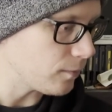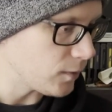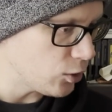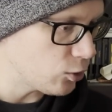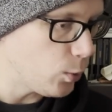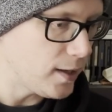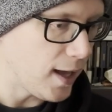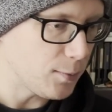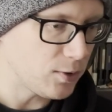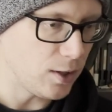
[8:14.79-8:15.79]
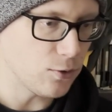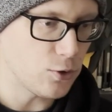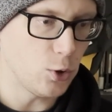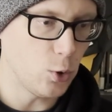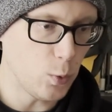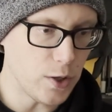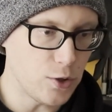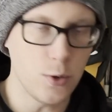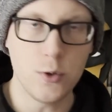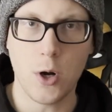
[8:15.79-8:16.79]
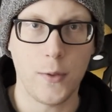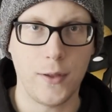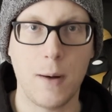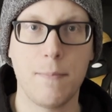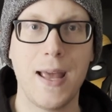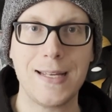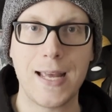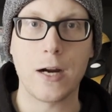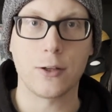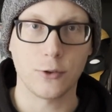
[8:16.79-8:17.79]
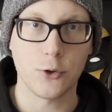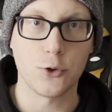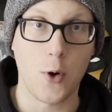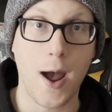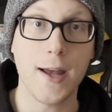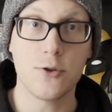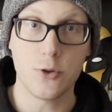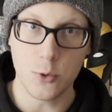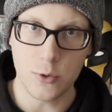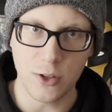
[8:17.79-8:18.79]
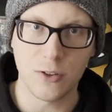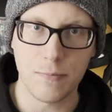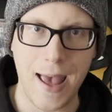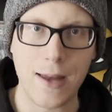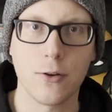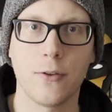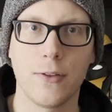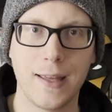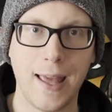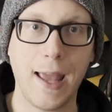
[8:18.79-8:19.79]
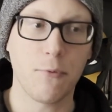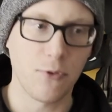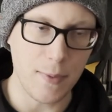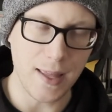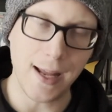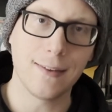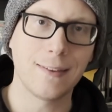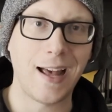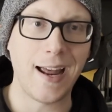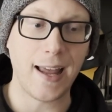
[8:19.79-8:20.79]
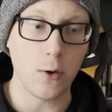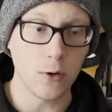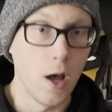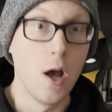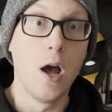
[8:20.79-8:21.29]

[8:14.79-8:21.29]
Squid Game Season 2. We do know that our main character is trying to dismantle the game from the inside out.